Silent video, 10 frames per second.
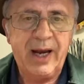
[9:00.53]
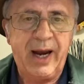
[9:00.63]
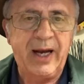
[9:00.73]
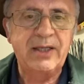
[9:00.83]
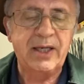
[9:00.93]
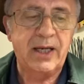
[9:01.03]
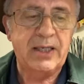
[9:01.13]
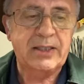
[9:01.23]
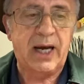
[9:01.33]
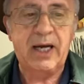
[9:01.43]
and uh,
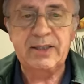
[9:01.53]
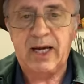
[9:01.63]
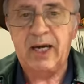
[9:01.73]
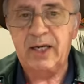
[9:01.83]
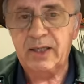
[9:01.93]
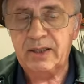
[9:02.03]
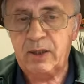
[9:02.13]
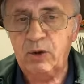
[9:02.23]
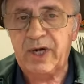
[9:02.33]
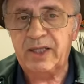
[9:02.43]
say, say,
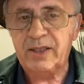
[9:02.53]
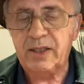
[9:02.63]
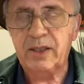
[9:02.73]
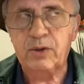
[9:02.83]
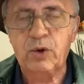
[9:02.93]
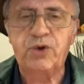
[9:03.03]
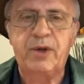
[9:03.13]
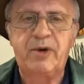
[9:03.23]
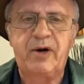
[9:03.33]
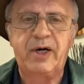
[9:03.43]
look at North
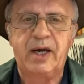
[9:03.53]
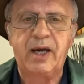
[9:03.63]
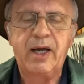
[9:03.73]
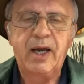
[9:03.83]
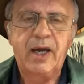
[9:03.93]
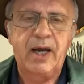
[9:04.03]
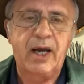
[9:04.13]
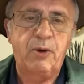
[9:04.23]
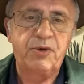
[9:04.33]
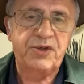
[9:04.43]
America
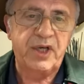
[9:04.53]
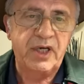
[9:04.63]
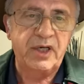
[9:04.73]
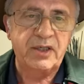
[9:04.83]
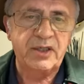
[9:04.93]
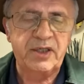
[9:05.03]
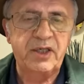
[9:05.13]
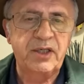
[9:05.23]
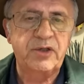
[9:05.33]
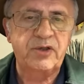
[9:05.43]
uh, with the Indians and the
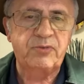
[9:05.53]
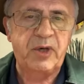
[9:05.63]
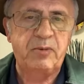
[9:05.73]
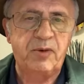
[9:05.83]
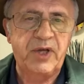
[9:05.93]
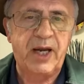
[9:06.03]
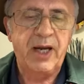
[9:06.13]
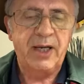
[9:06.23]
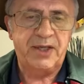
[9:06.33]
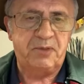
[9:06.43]
indigenous people there
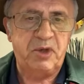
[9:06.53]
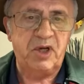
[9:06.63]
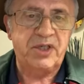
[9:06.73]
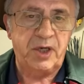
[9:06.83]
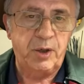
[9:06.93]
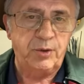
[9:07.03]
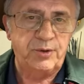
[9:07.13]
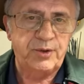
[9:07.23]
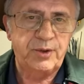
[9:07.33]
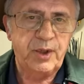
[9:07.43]
that built
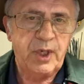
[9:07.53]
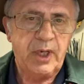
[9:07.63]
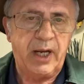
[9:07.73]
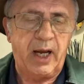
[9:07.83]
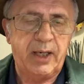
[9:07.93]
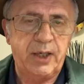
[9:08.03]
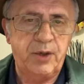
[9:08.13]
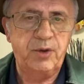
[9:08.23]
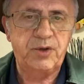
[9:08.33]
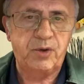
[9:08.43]
canoes. Now,
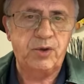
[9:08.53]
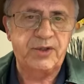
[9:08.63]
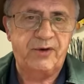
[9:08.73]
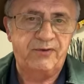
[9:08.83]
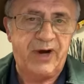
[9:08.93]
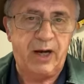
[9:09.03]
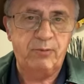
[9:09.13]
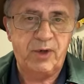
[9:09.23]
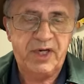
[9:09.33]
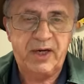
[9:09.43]
canoes are also
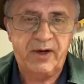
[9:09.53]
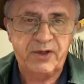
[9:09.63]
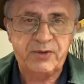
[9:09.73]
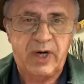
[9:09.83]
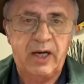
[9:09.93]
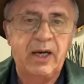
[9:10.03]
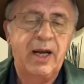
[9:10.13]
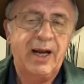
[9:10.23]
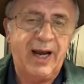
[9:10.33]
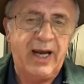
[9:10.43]
available here in Australia
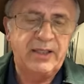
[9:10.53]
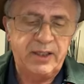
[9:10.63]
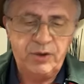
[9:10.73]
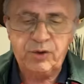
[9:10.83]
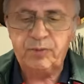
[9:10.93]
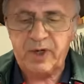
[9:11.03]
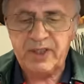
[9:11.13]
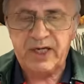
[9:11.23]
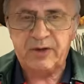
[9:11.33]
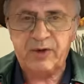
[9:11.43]
and in Europe,
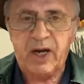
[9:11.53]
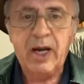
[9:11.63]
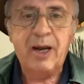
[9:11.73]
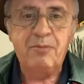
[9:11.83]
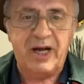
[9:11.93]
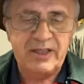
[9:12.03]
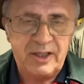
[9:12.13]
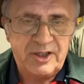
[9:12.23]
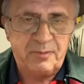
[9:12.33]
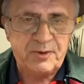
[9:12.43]
etc. But the
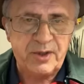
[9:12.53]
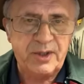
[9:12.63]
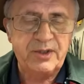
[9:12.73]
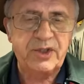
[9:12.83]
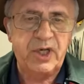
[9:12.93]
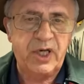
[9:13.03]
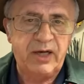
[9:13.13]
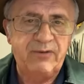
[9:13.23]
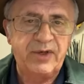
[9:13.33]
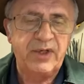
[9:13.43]
Egyptians,
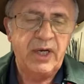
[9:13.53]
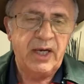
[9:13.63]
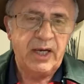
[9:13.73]
even